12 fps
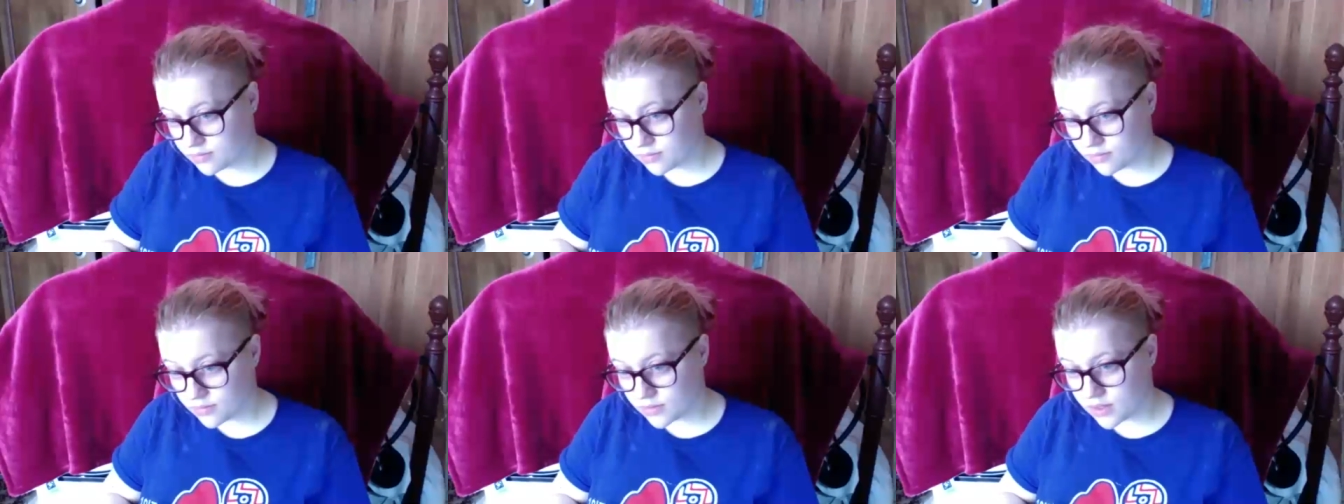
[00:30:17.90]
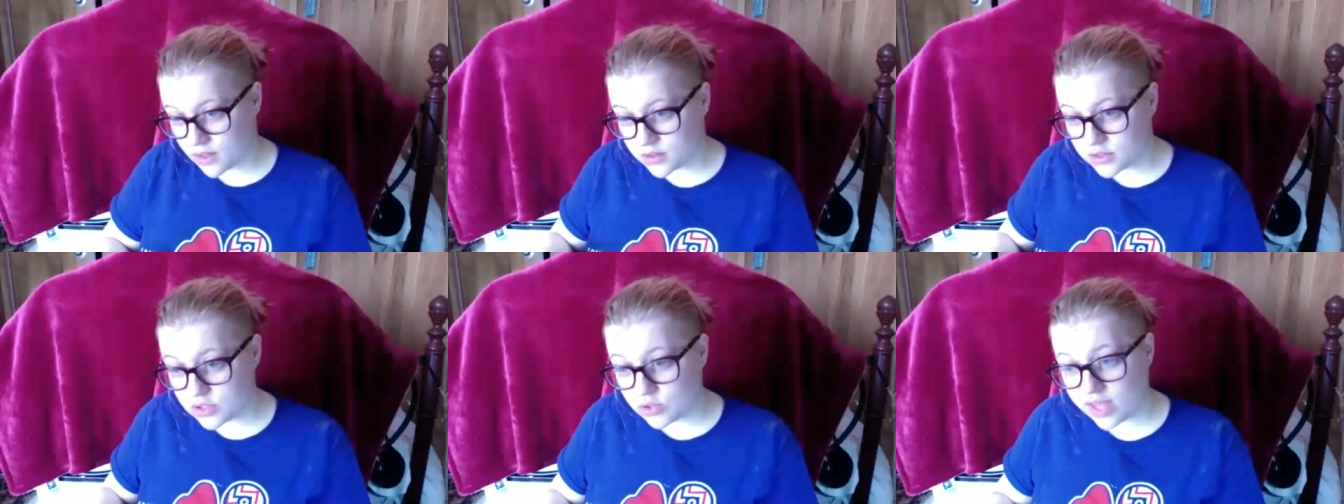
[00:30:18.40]

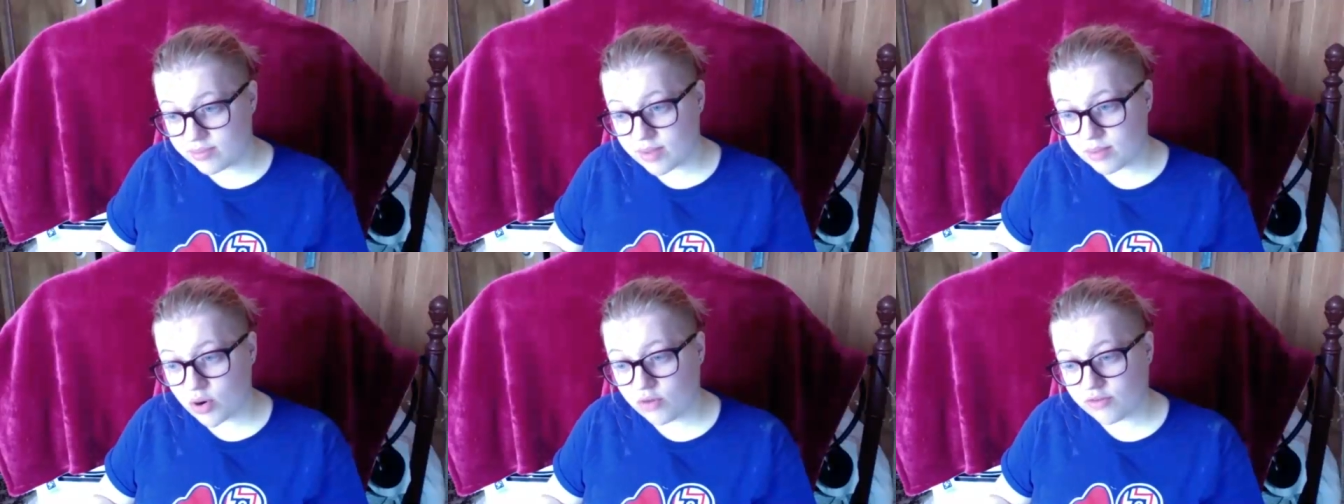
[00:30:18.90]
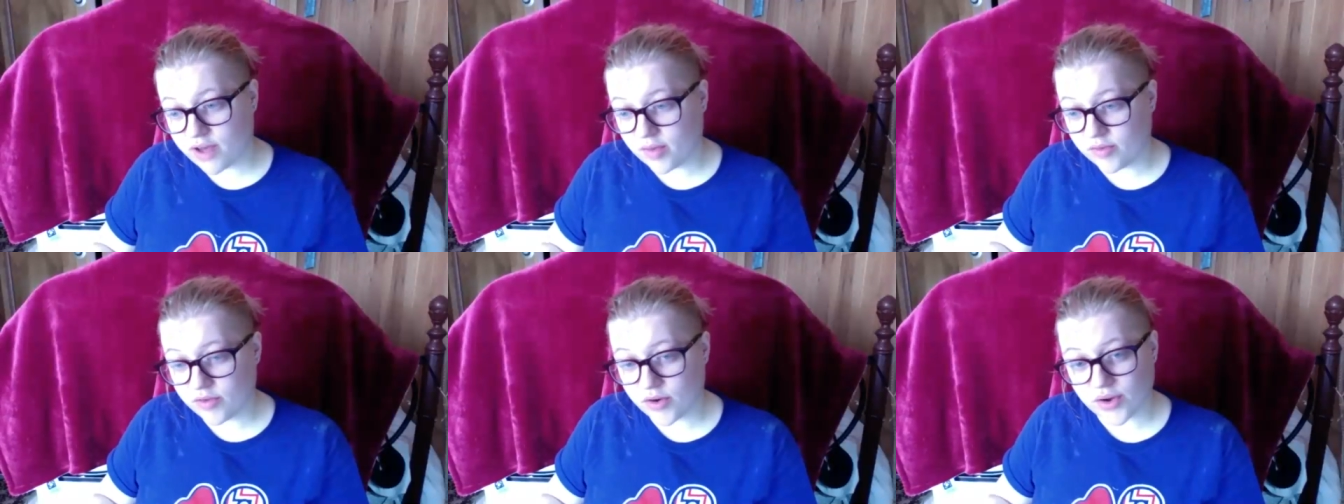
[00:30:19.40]
Do you like my profile
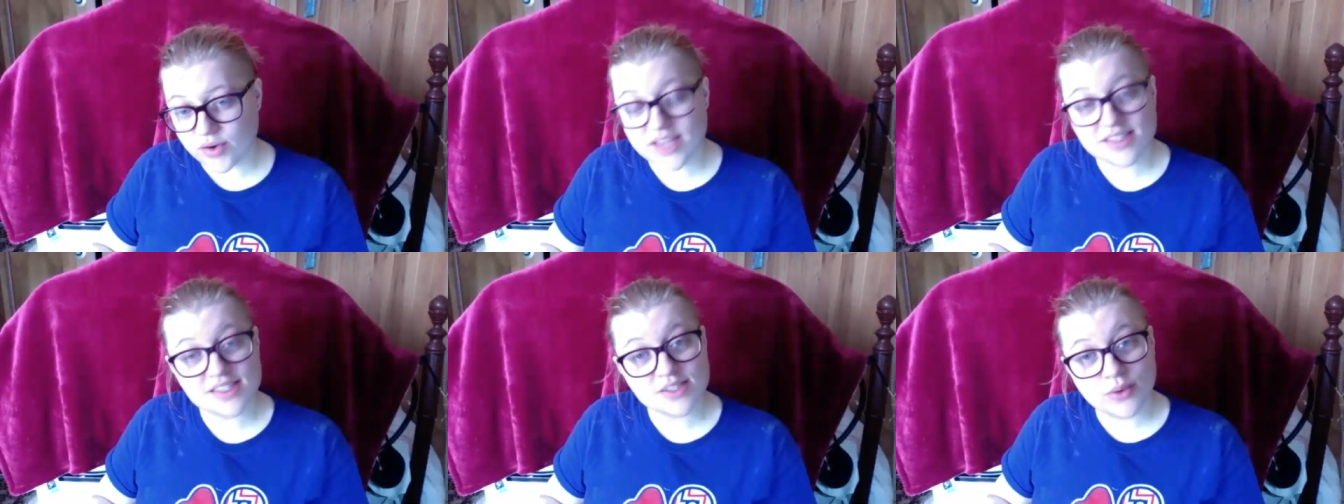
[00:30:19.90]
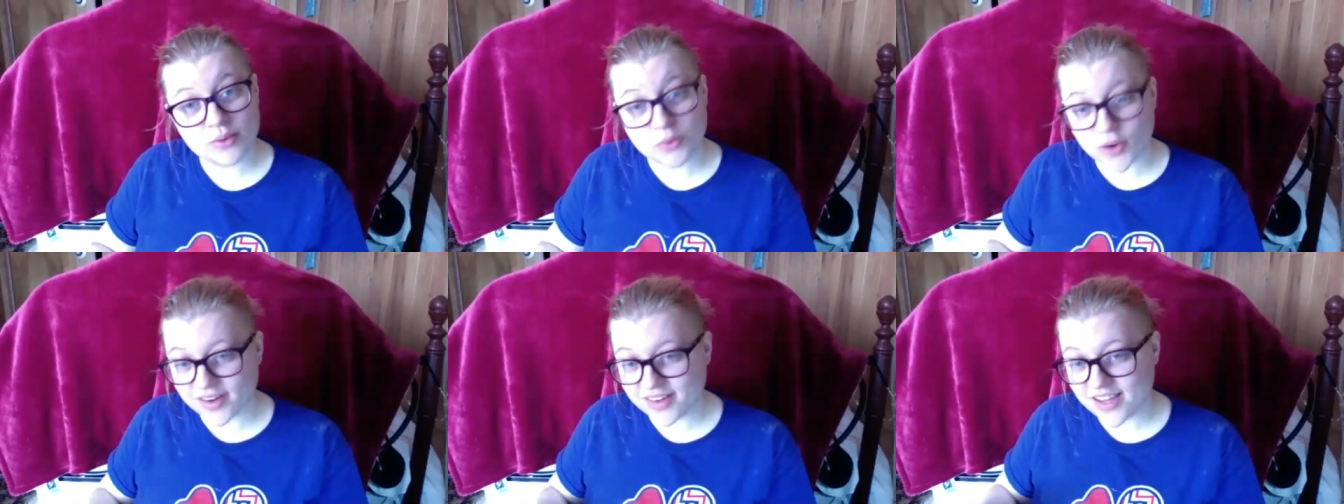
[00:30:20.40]
photo? It's
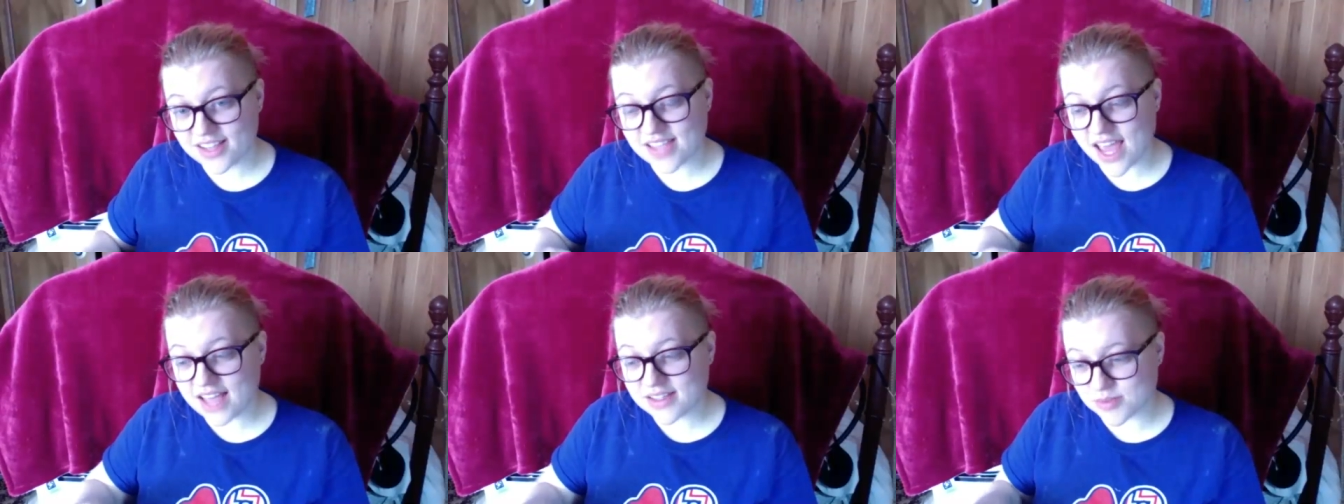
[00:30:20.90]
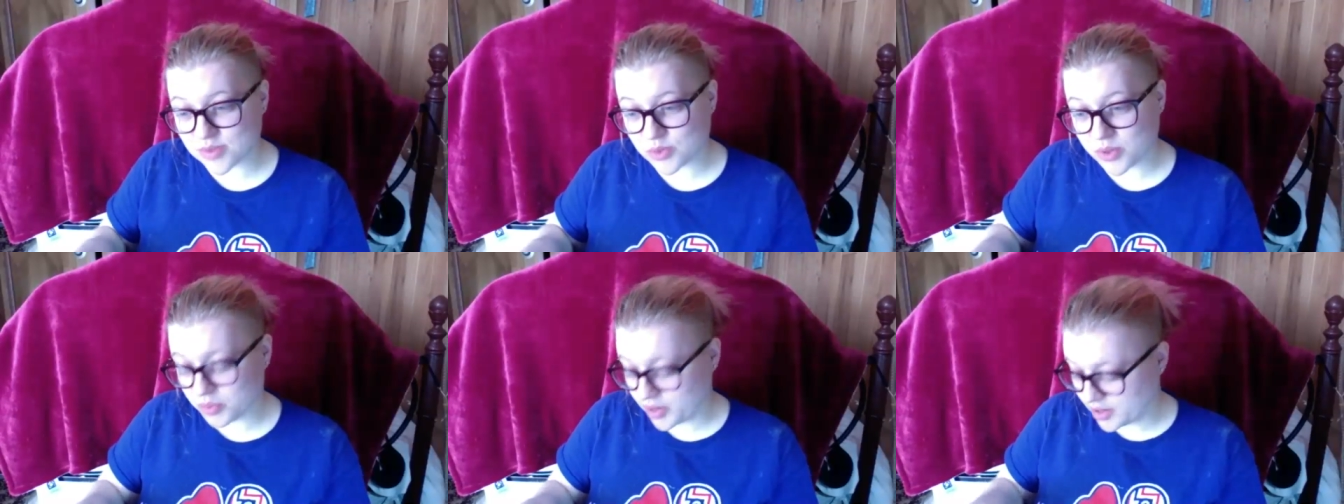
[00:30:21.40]
Squidward. It's handsome
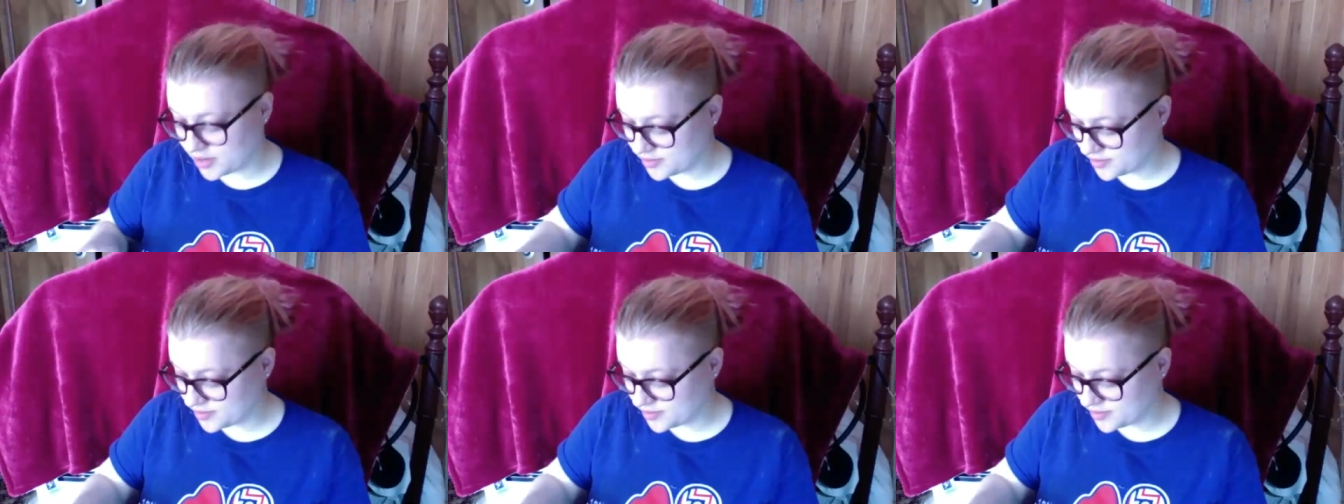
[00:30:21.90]
Squidward.